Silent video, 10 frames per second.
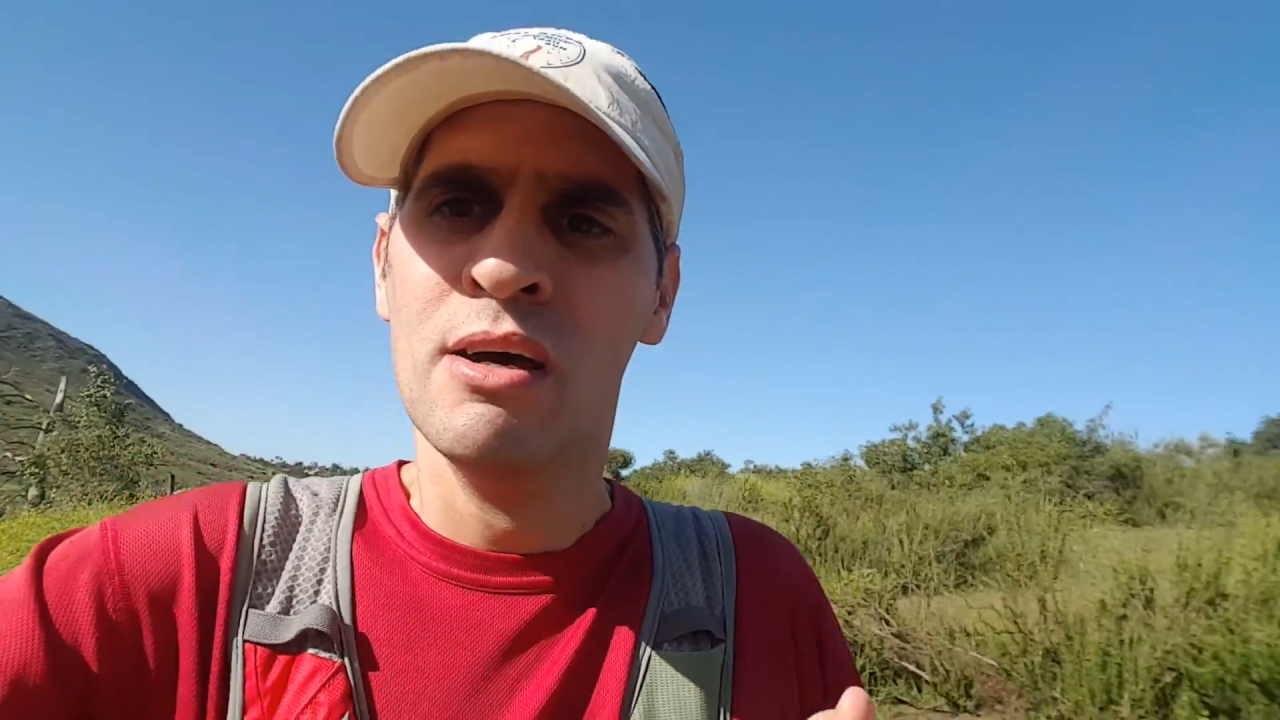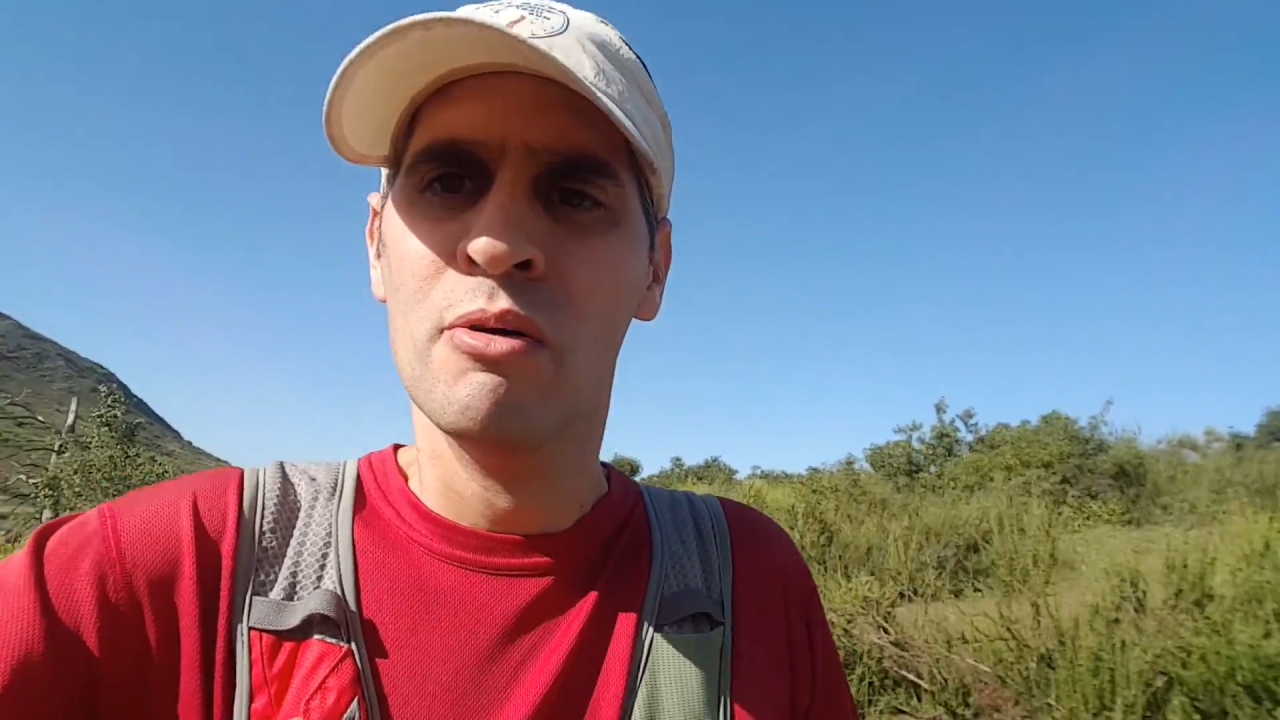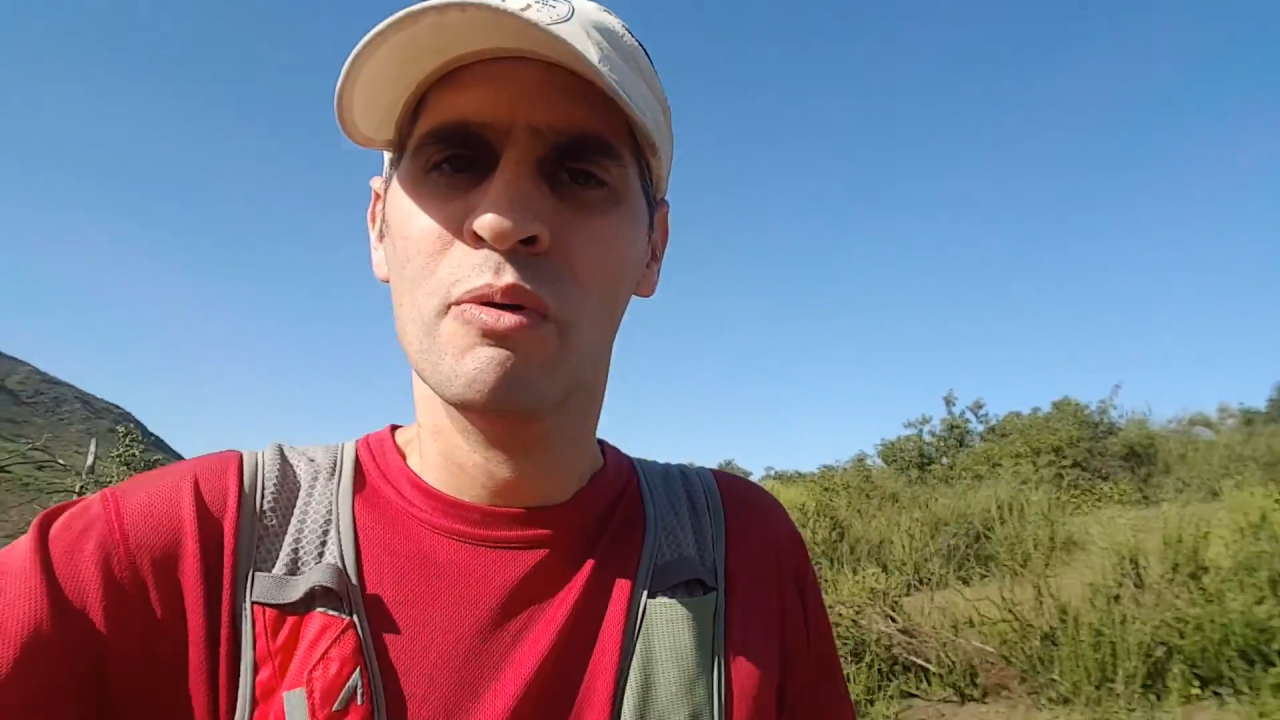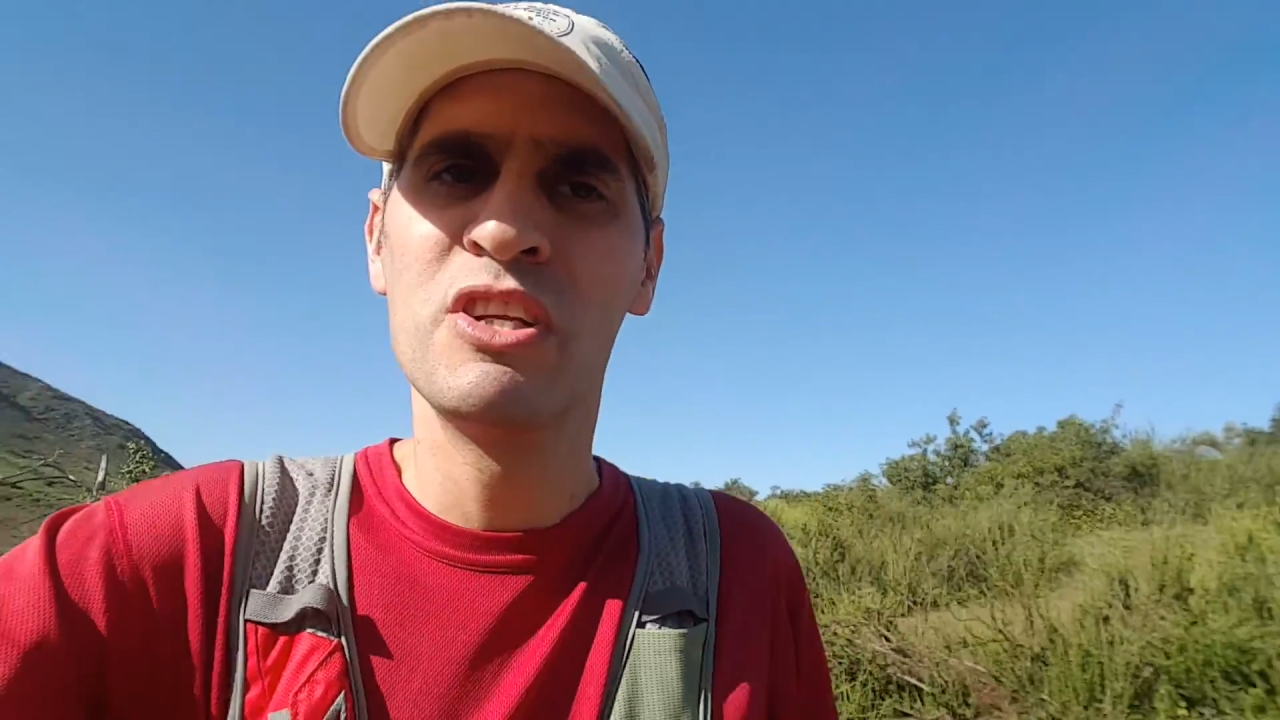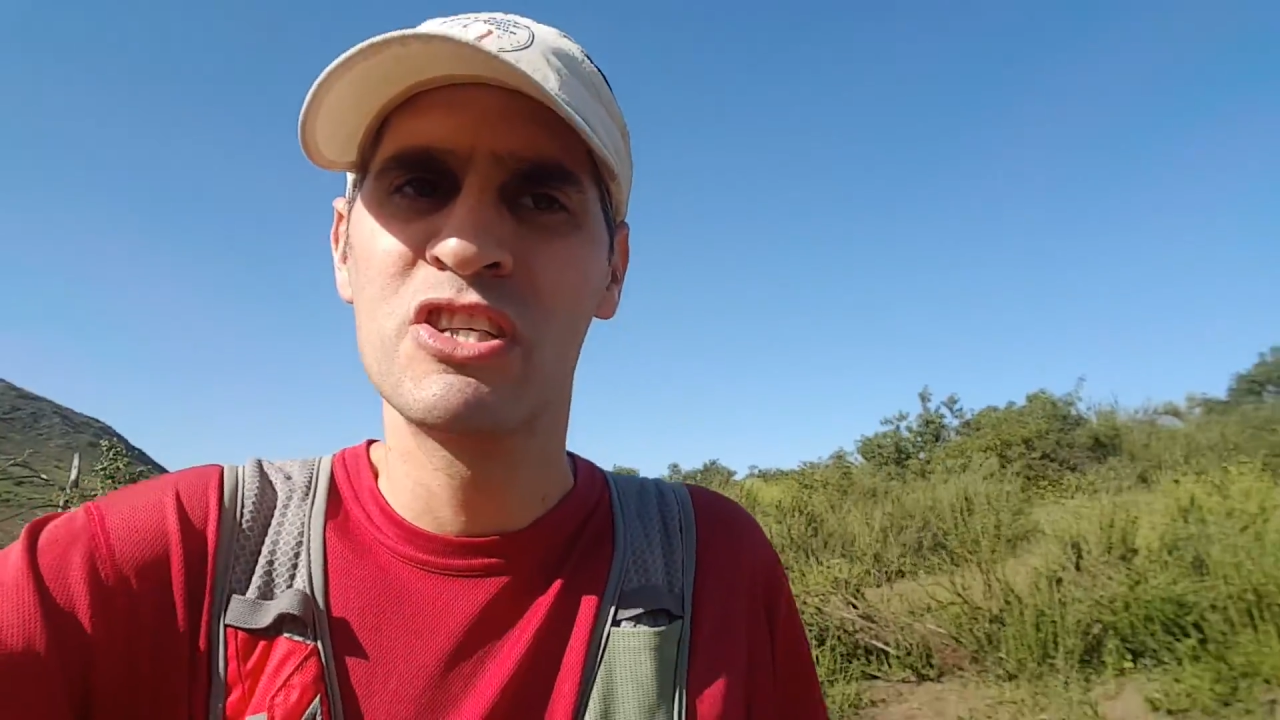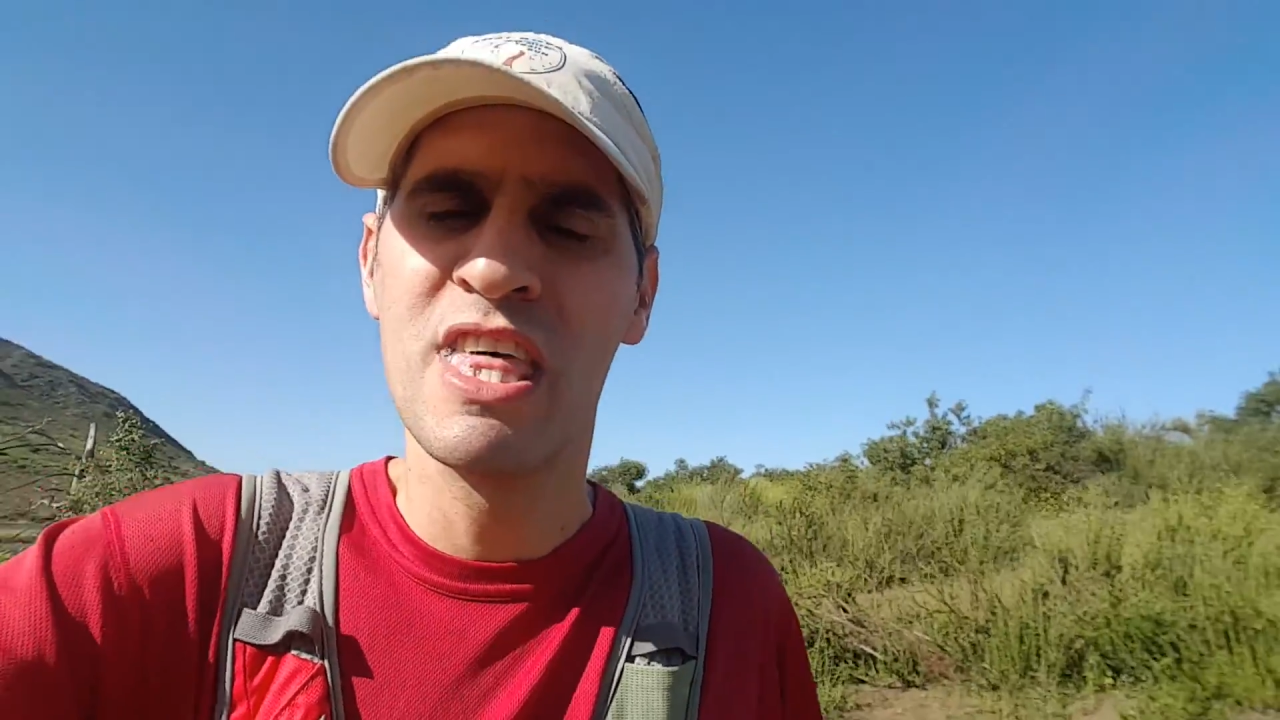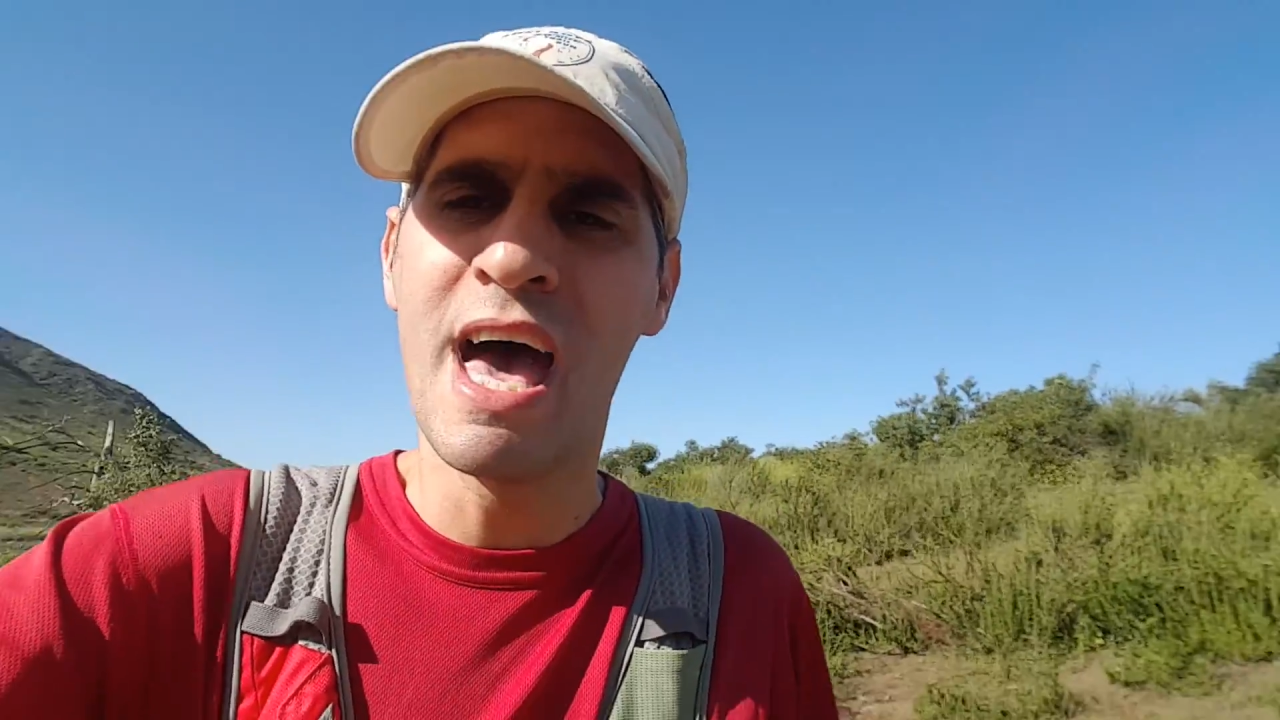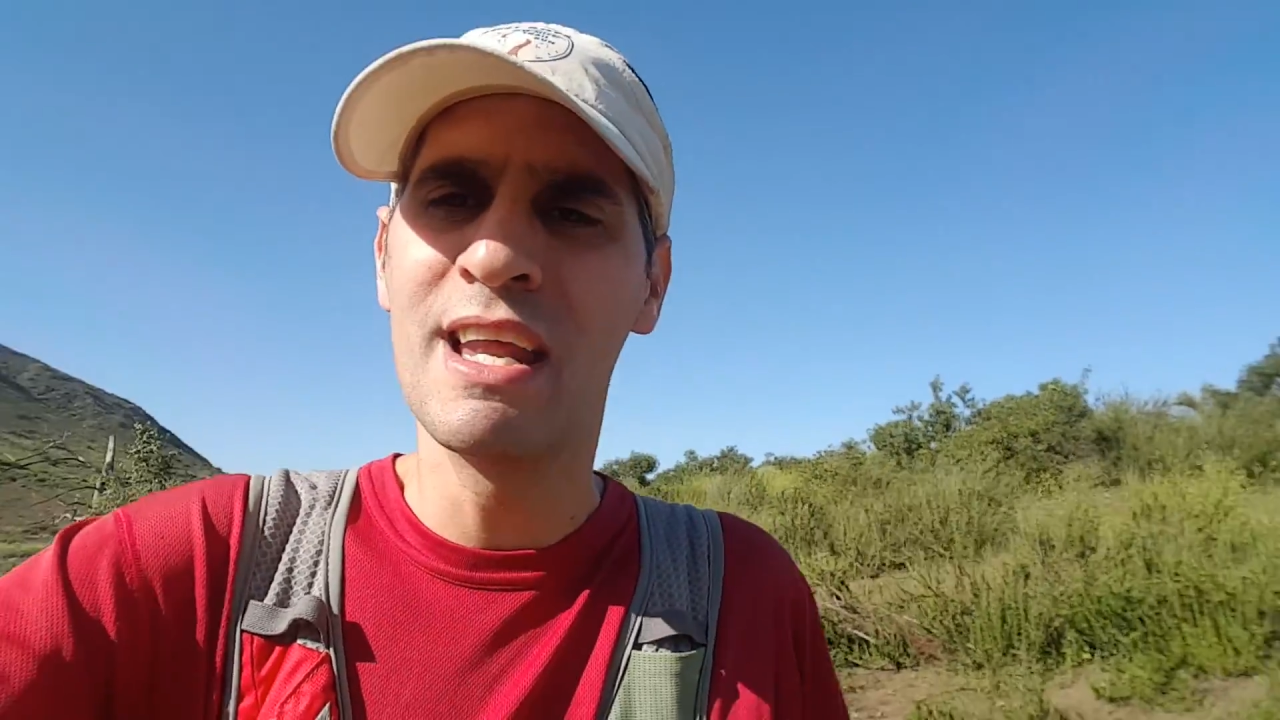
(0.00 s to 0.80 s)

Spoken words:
which that